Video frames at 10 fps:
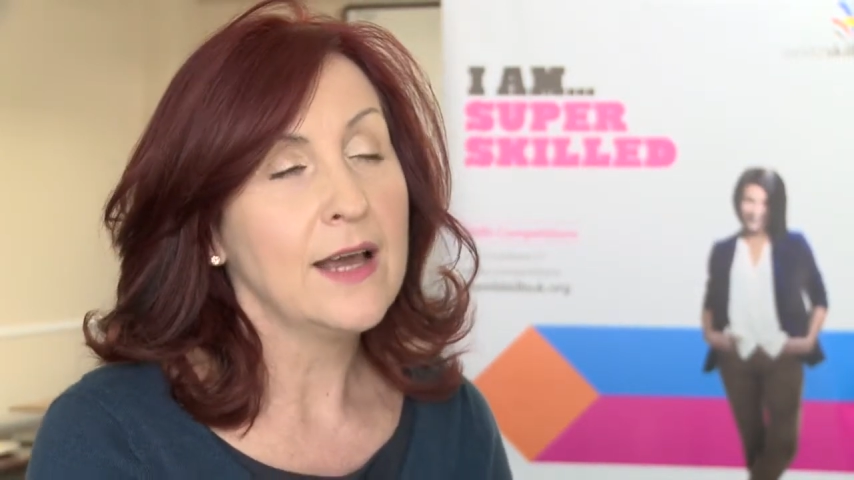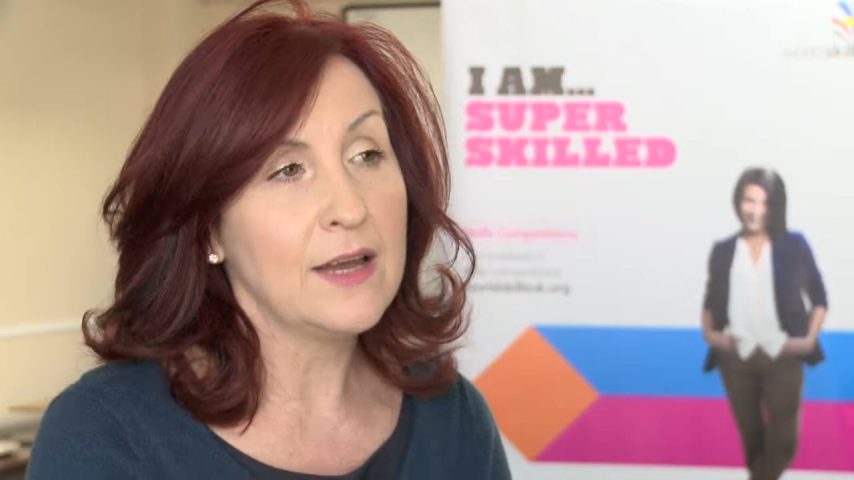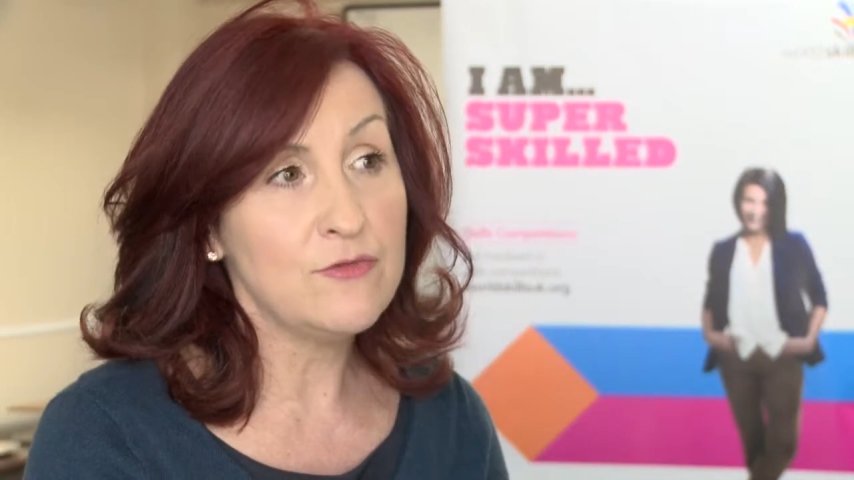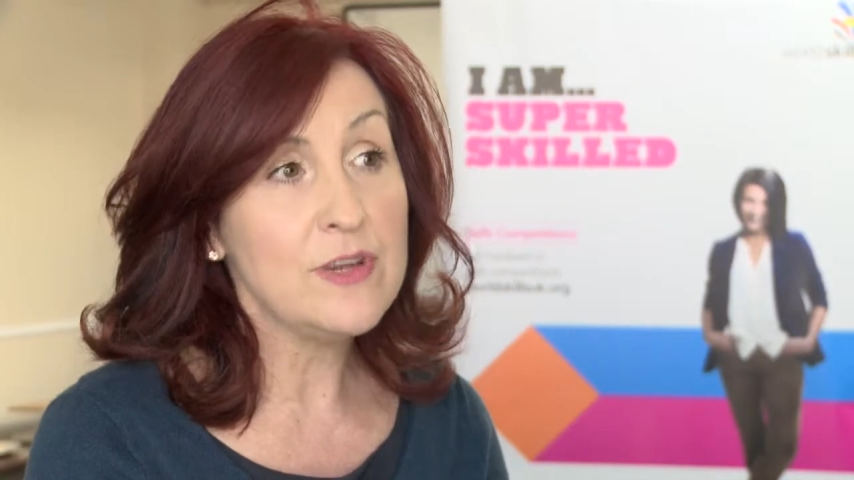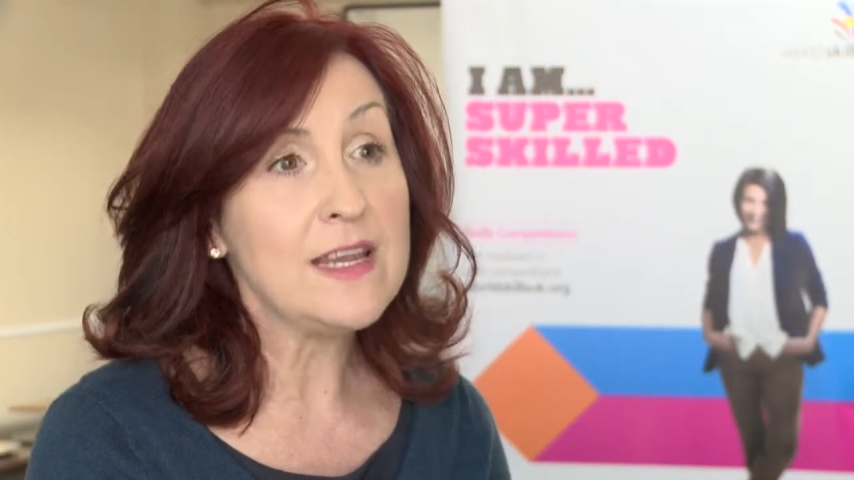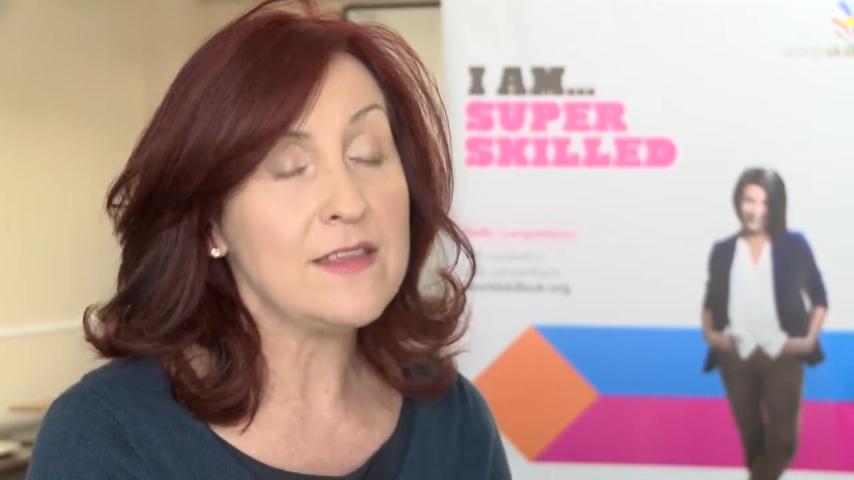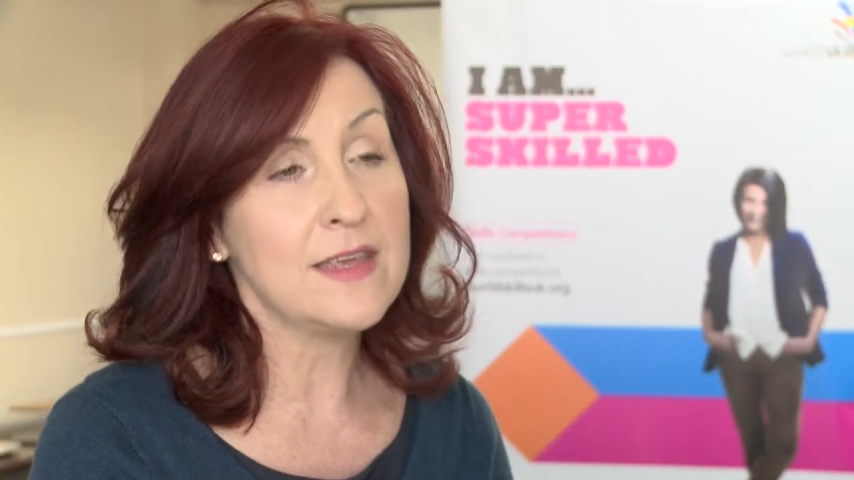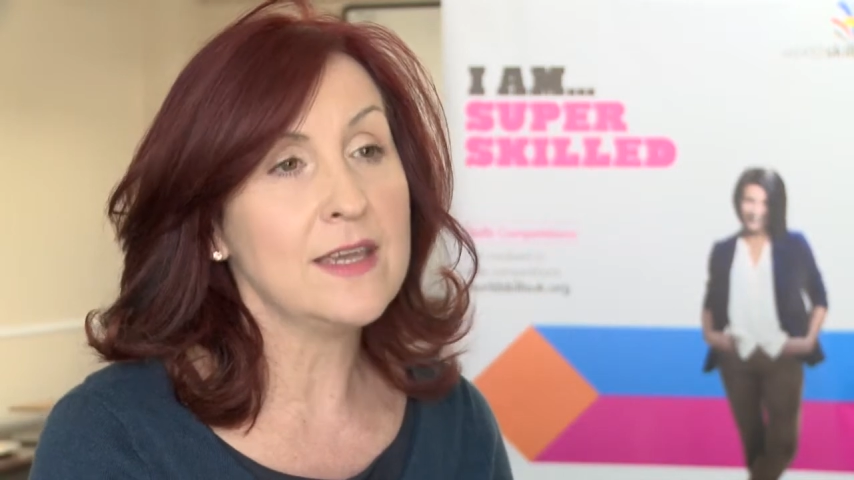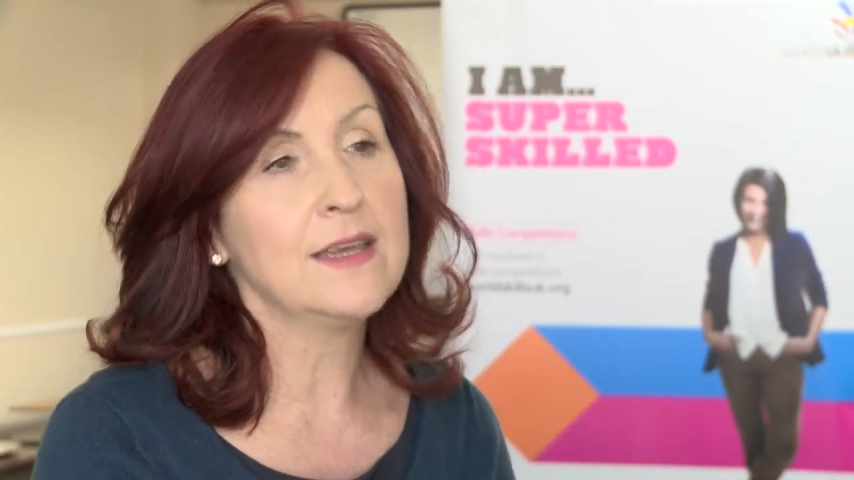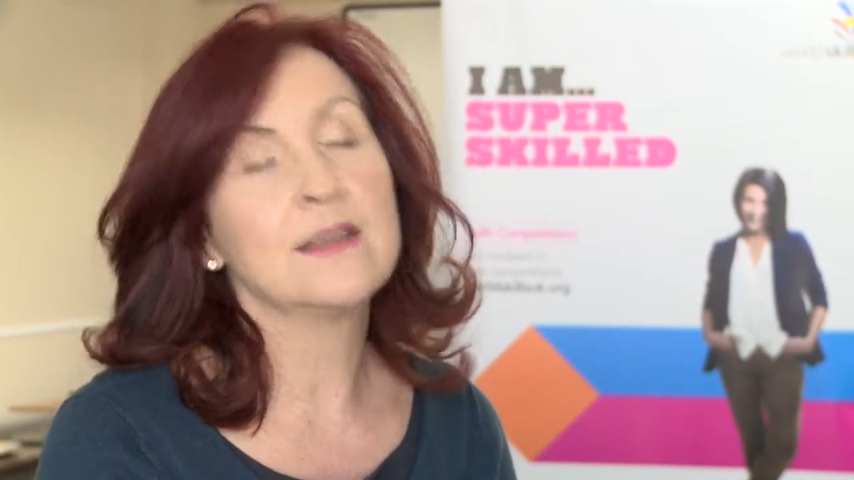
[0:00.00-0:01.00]
And really
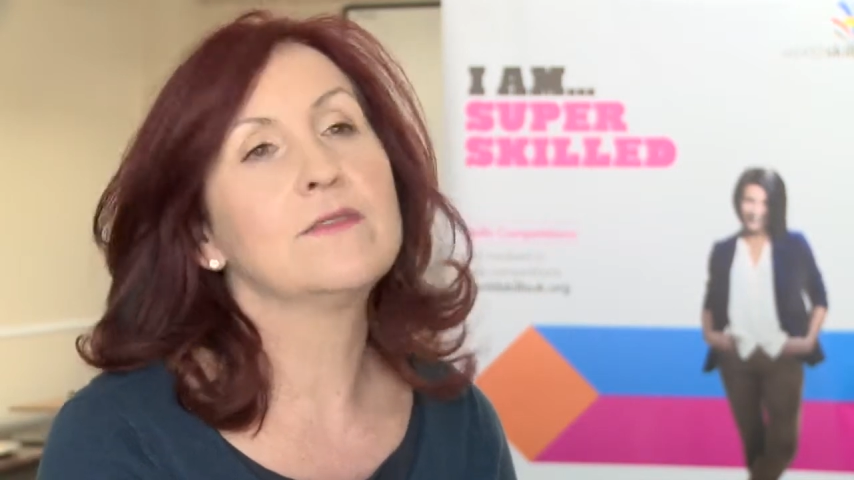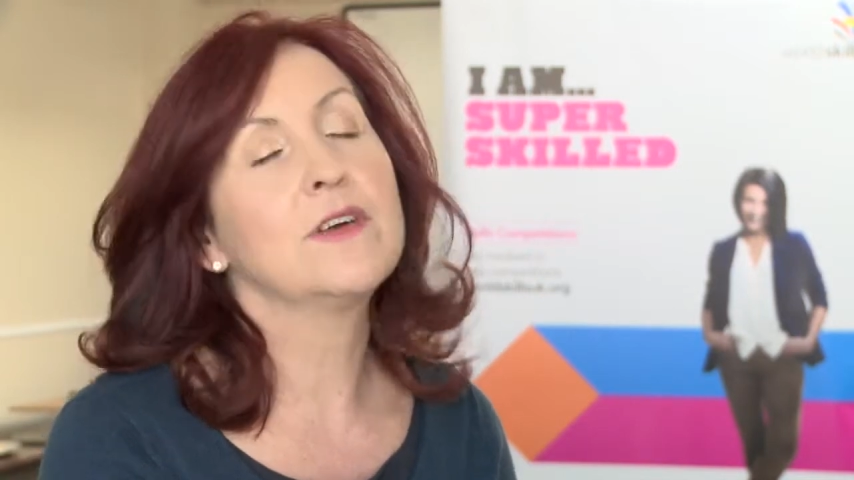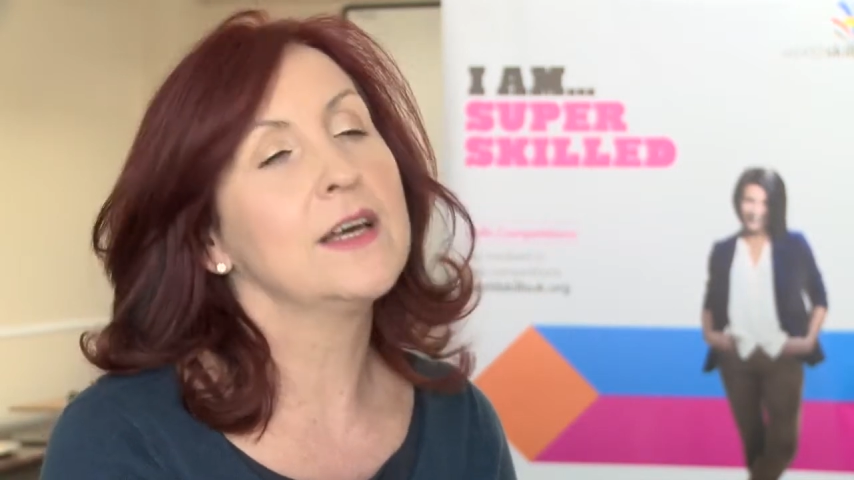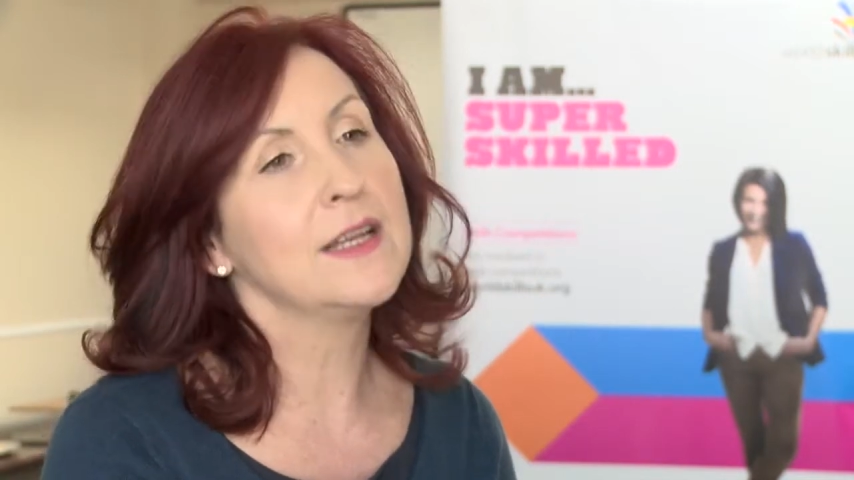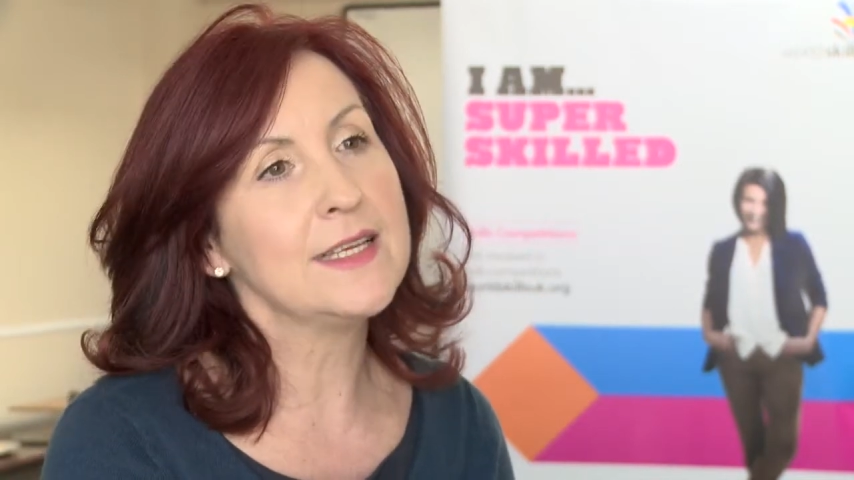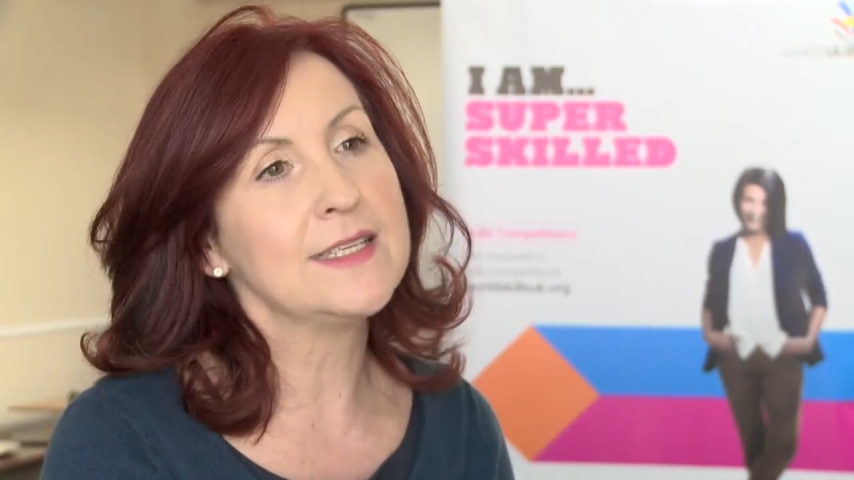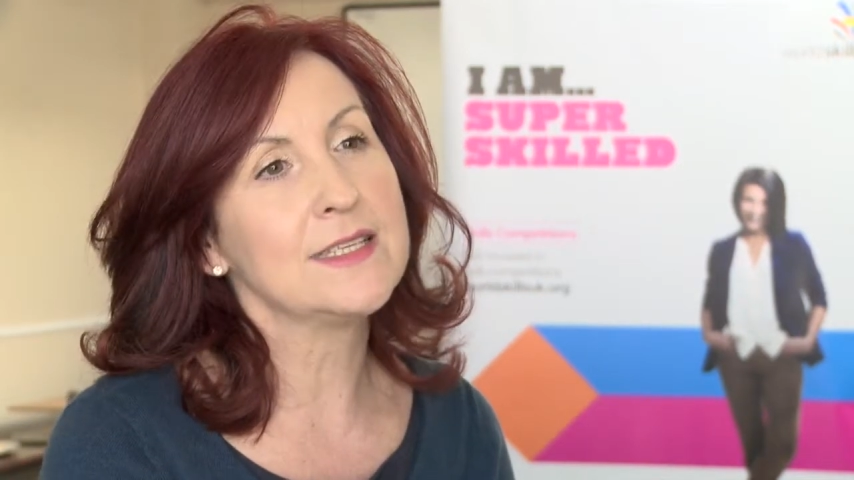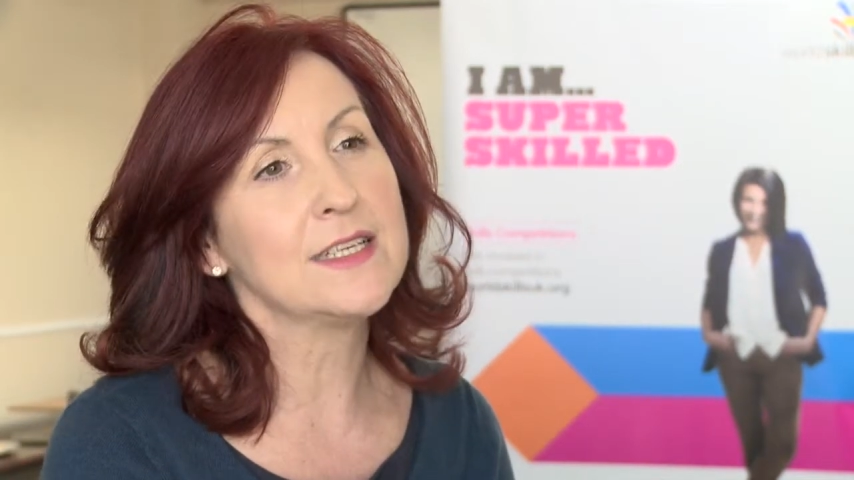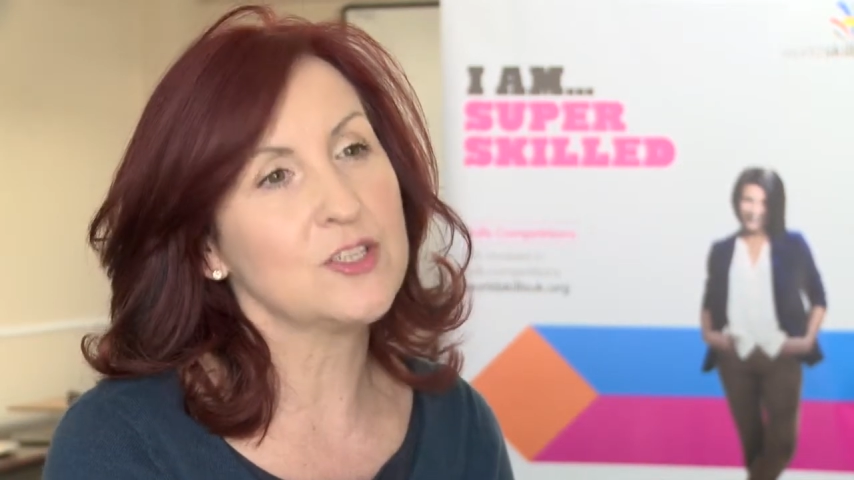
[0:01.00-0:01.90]
thinking of a holistic